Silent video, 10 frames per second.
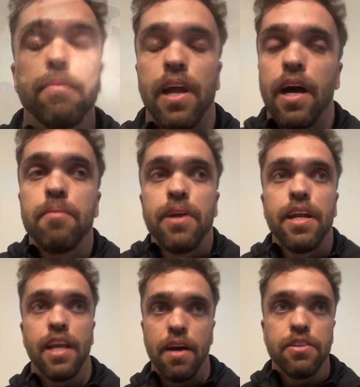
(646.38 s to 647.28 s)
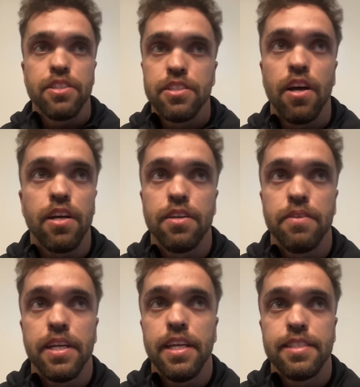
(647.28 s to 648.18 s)
I'm ready. I was just talking to
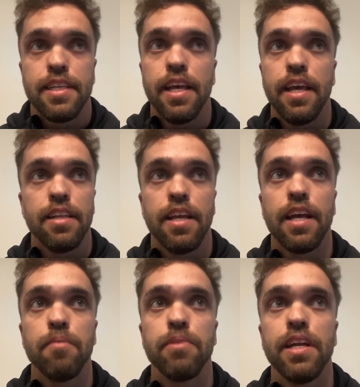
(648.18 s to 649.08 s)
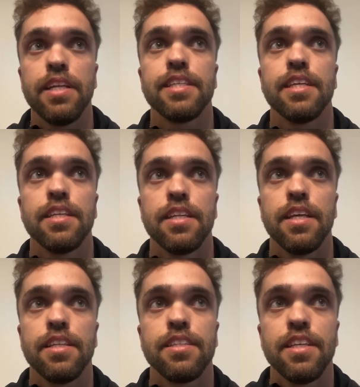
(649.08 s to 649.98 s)
Ricky today. Like, I'm ready to,
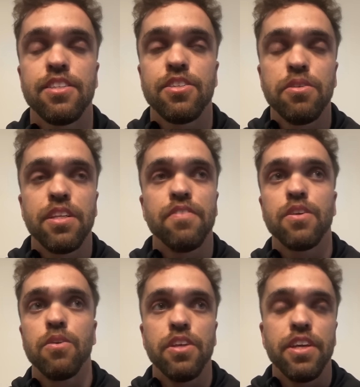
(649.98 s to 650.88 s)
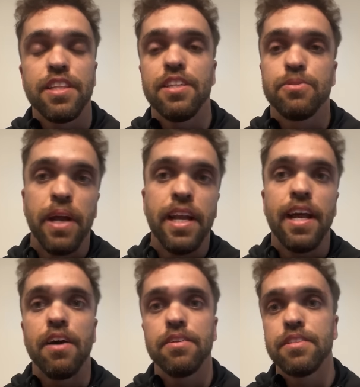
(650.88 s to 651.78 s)
it's so difficult. You get these
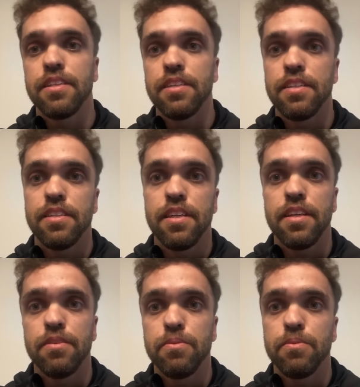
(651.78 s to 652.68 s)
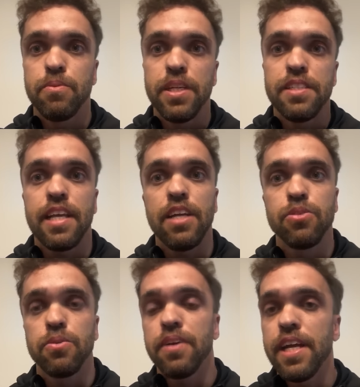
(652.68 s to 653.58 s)
rainouts and
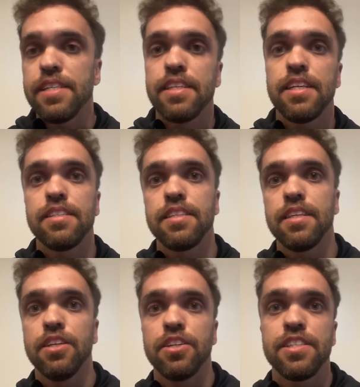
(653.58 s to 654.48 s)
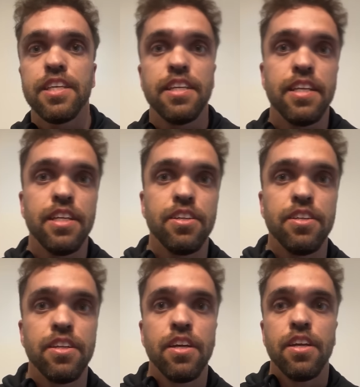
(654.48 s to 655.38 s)
rescheduled races, and you're sitting in
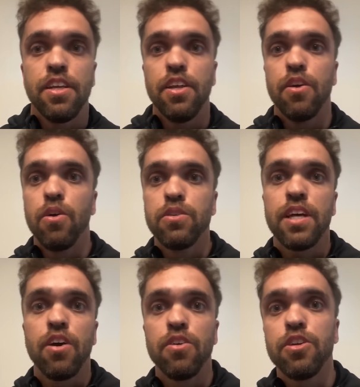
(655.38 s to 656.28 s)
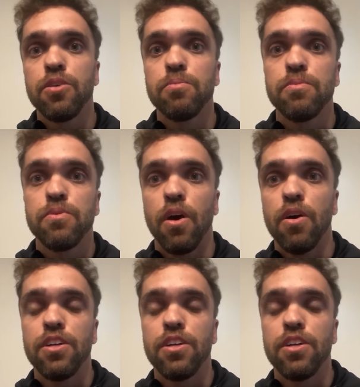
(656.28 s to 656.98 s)
your, you know, hotel room